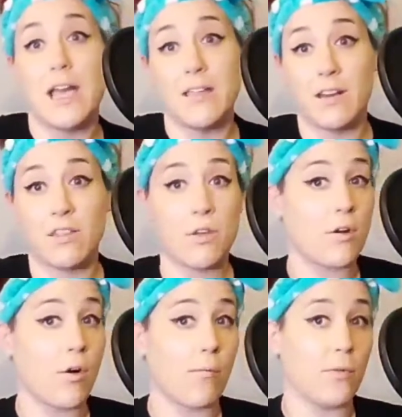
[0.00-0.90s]
And then I thought,
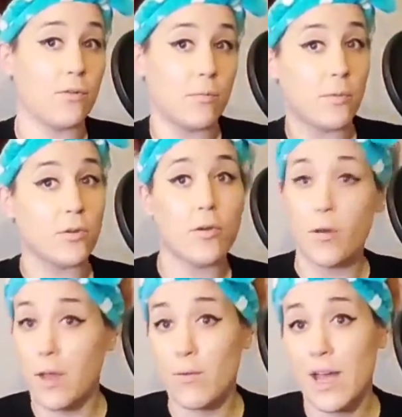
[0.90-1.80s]
oh, blue,
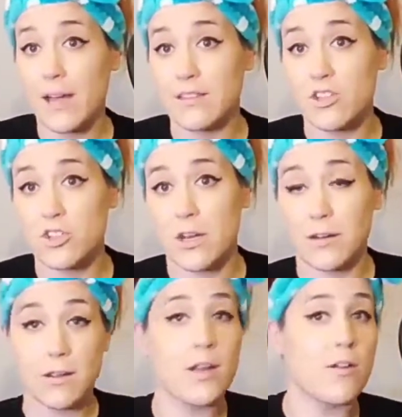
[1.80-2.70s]
okay, we got this
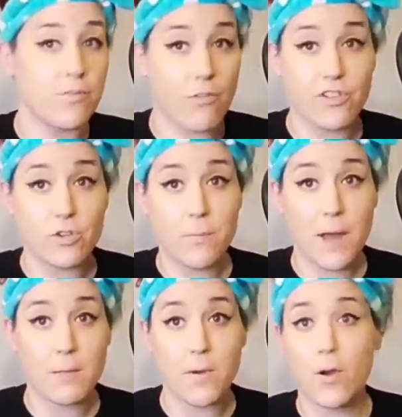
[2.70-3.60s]
shit. Fluffy
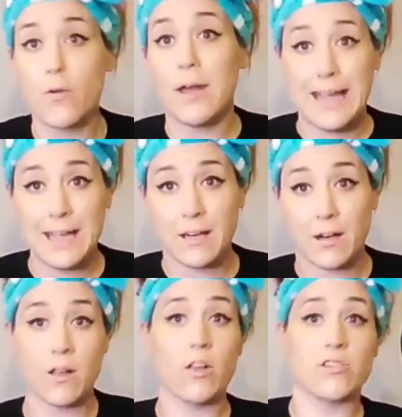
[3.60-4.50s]
Tupac bow,
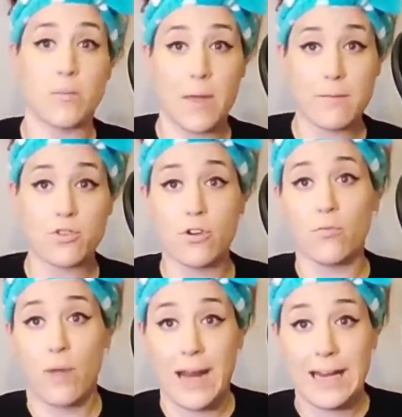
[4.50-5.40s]
in. Sublime
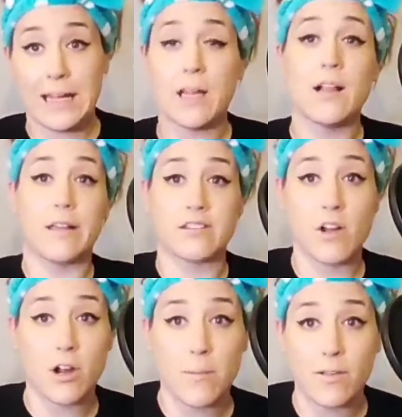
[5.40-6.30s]
shirt, ready. Let's
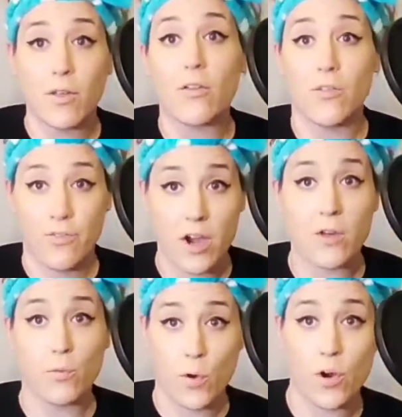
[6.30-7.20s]
talk about the
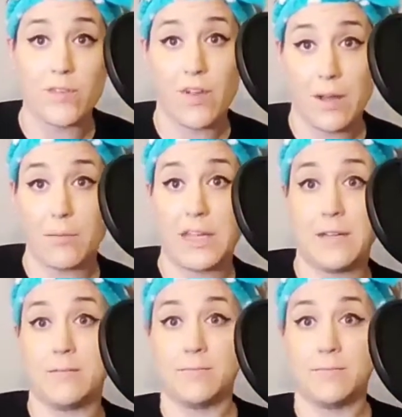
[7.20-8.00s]
fucking Roy family.